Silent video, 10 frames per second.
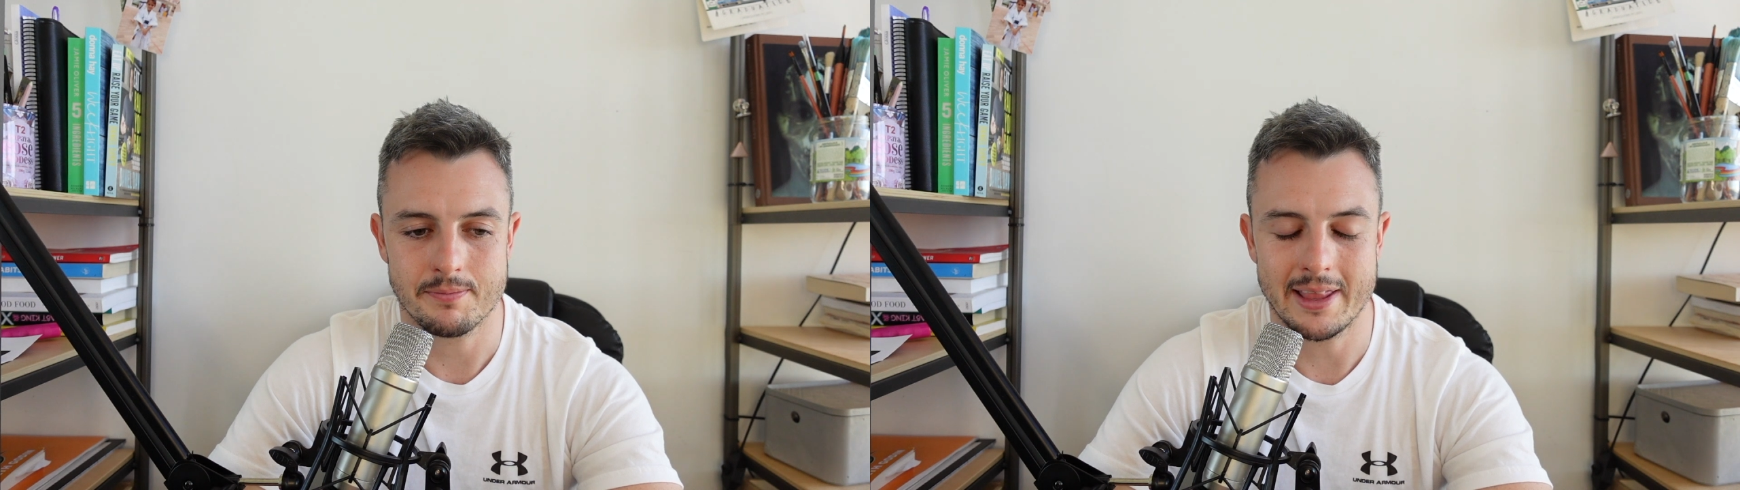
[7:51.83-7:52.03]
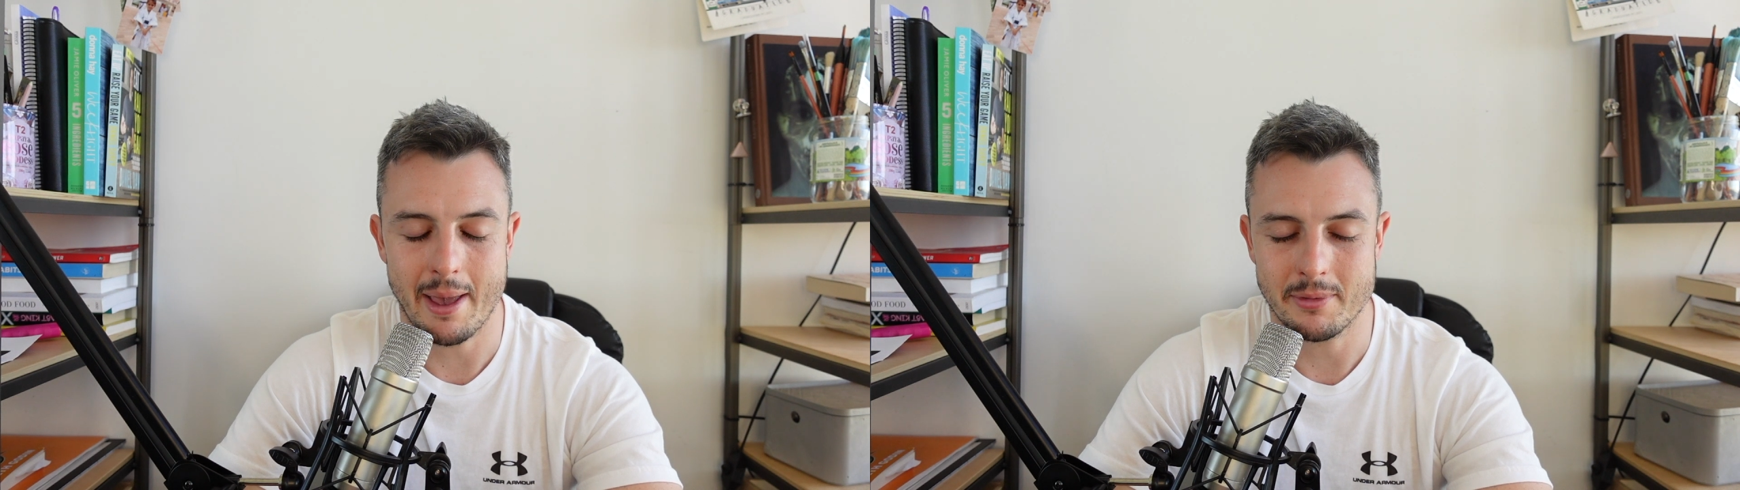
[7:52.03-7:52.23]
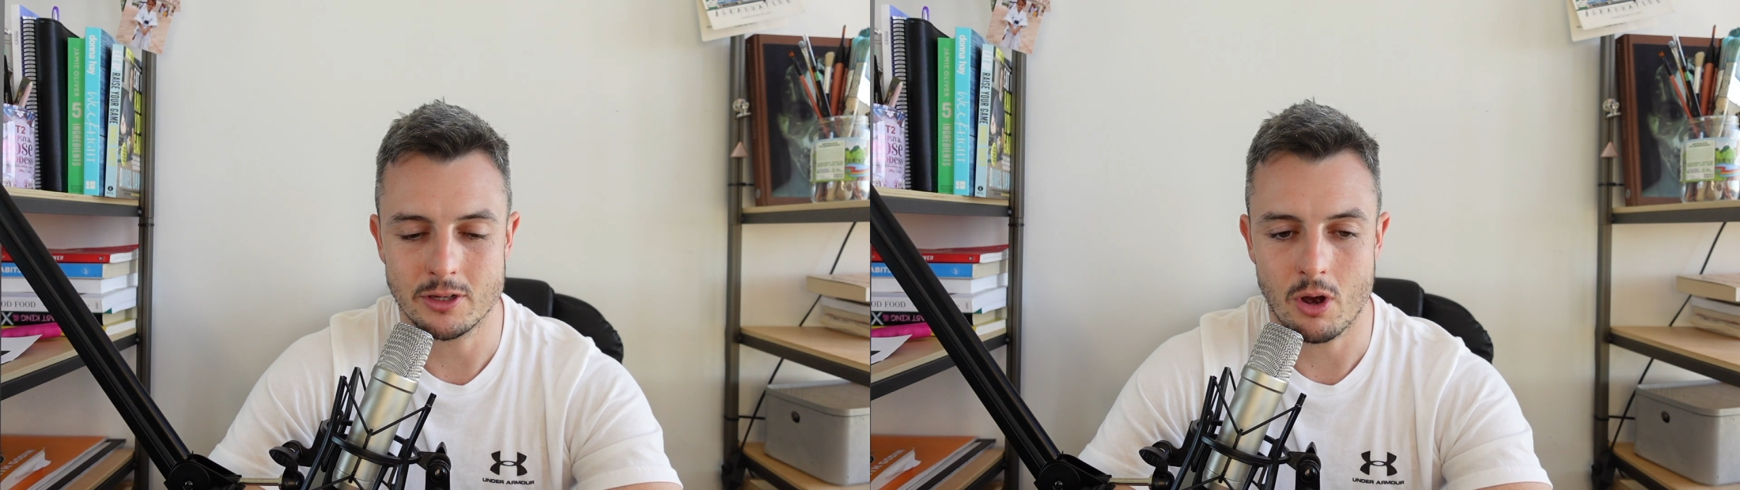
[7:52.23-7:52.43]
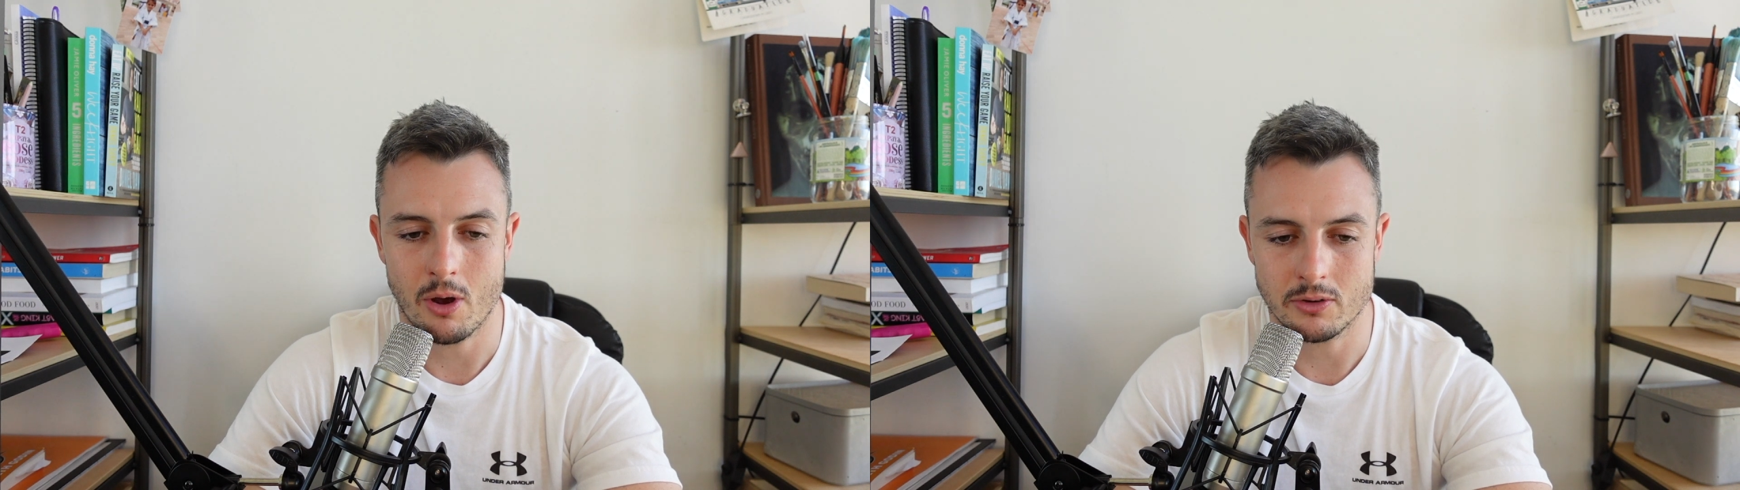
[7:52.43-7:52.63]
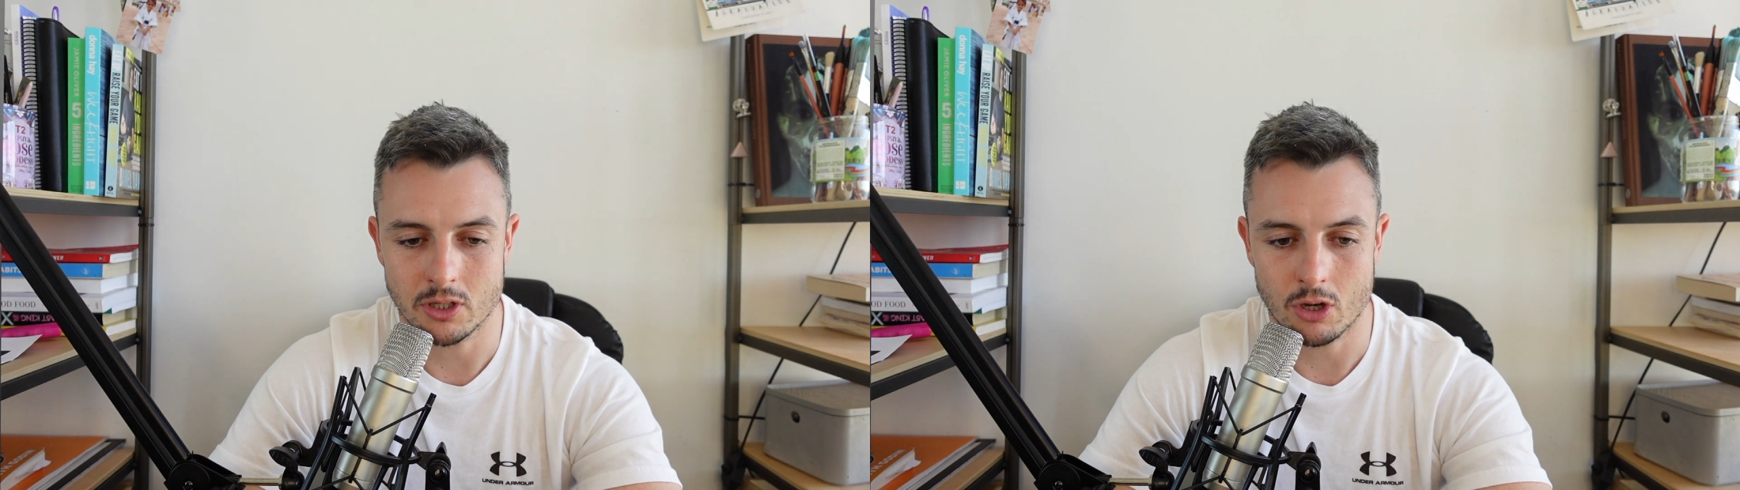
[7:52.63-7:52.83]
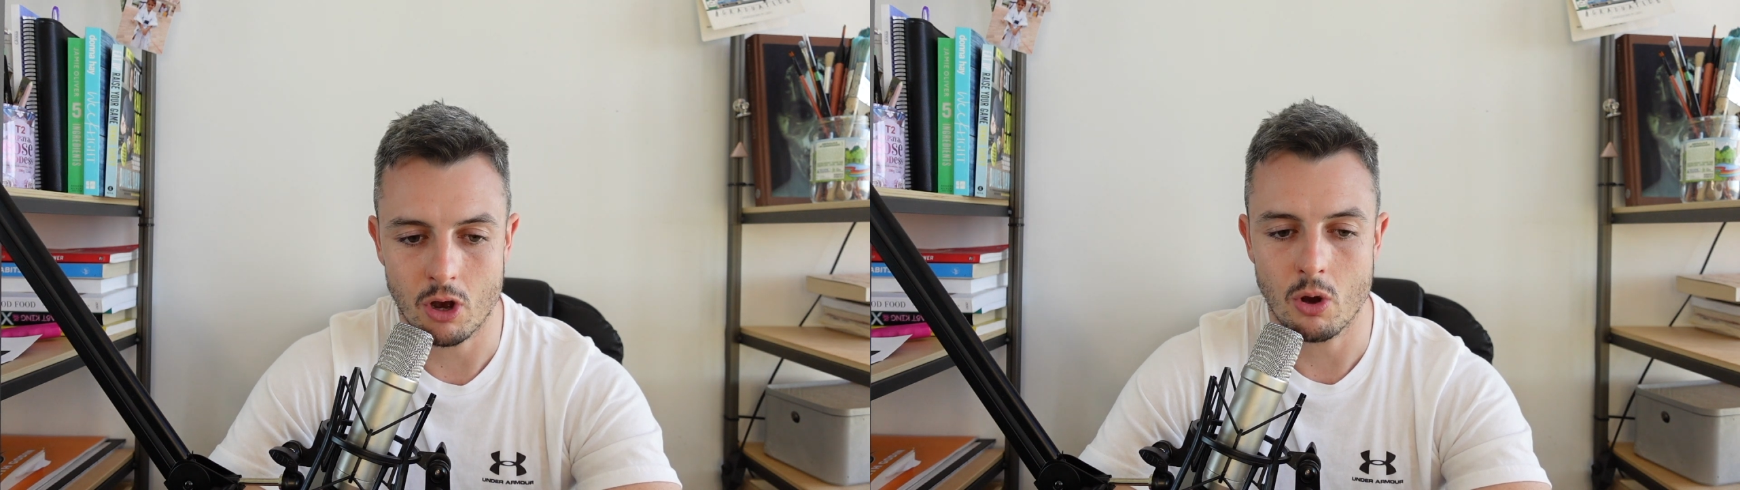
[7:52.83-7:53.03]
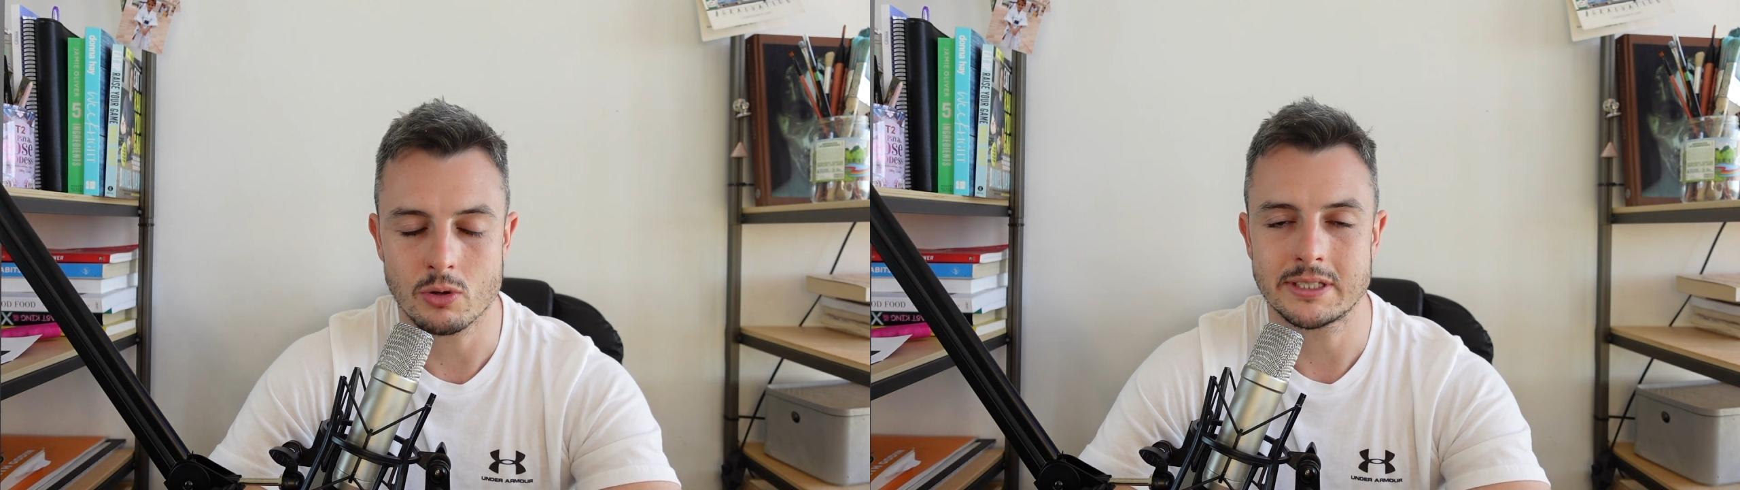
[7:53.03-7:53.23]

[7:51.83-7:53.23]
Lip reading: Let me know how you go.